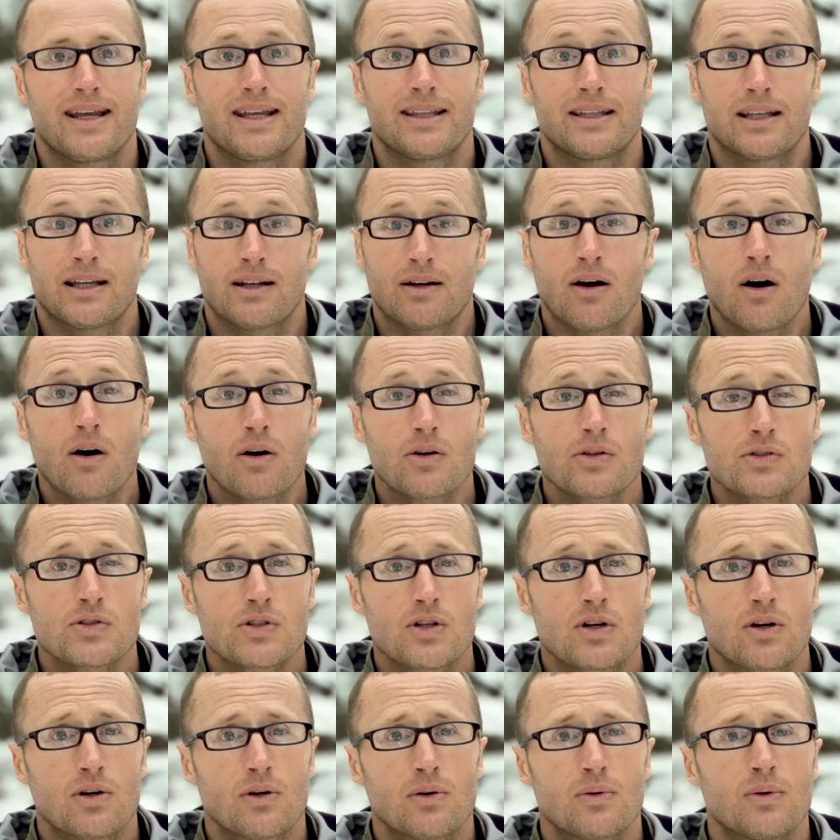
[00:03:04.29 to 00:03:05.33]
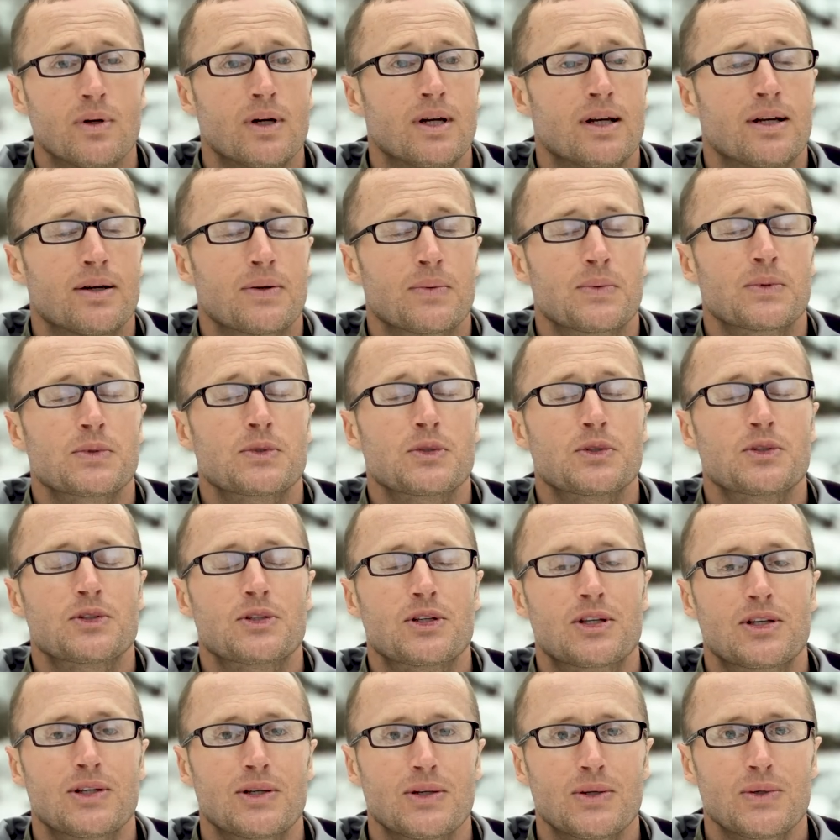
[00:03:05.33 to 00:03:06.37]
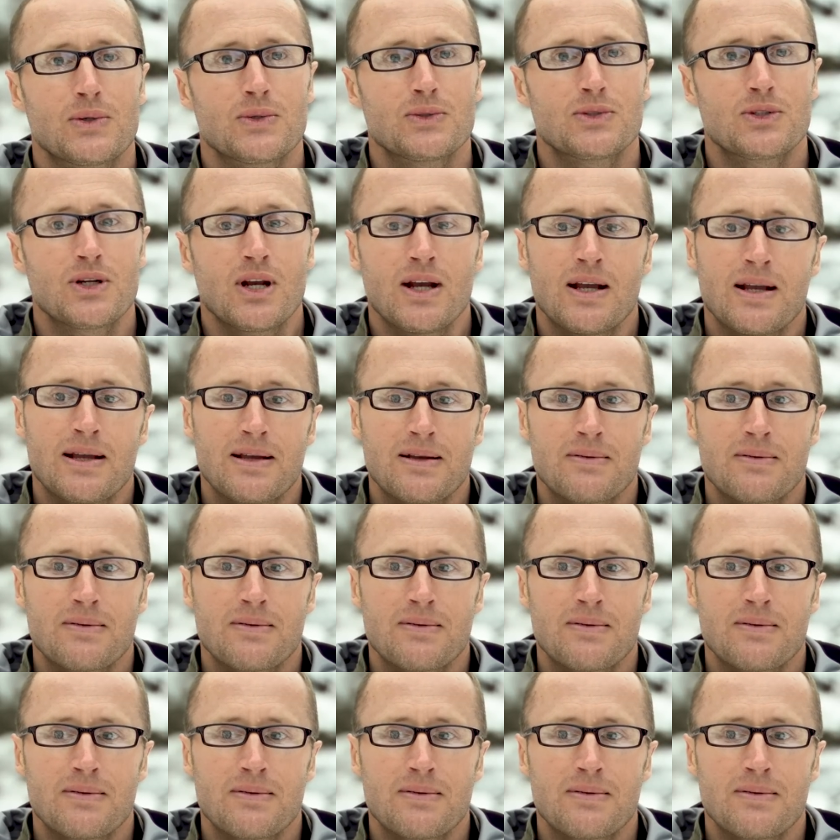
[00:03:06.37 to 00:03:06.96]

and then also, which is huge,